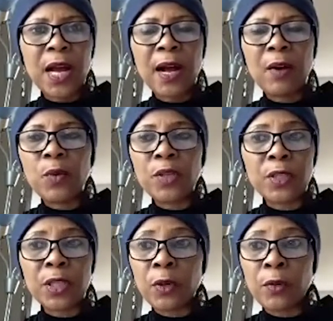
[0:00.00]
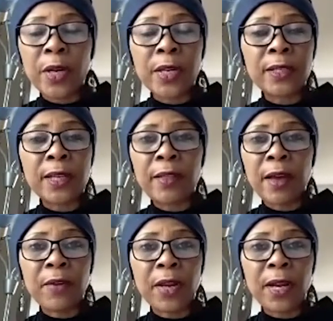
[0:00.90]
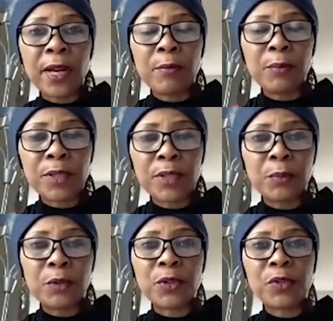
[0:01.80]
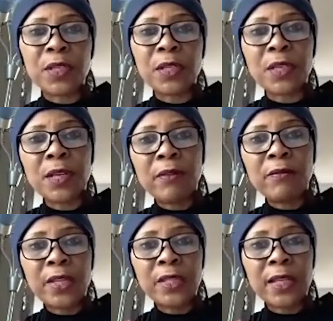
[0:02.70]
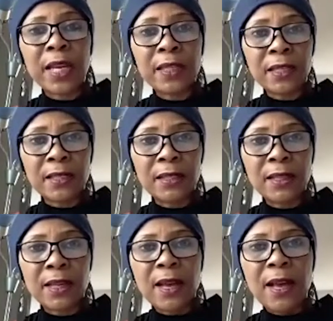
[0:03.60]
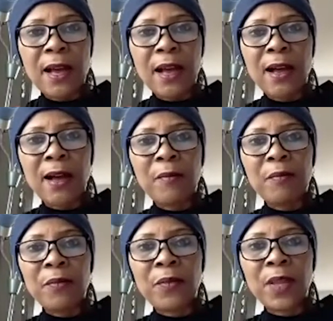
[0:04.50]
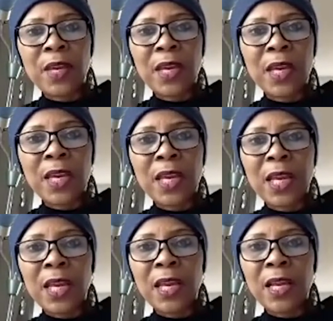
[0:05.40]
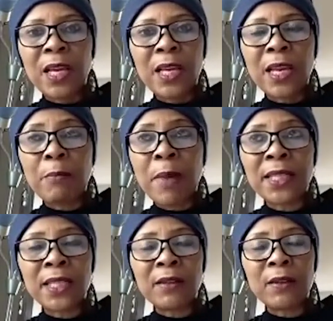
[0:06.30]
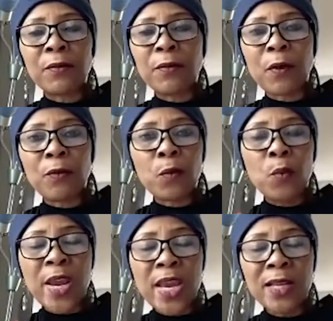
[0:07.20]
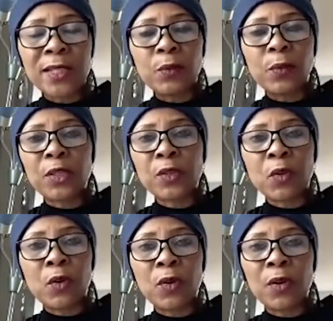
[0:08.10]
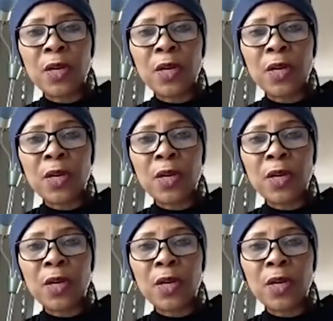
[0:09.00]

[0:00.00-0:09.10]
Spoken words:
We see already South African companies producing ventilators. In a matter of weeks, we saw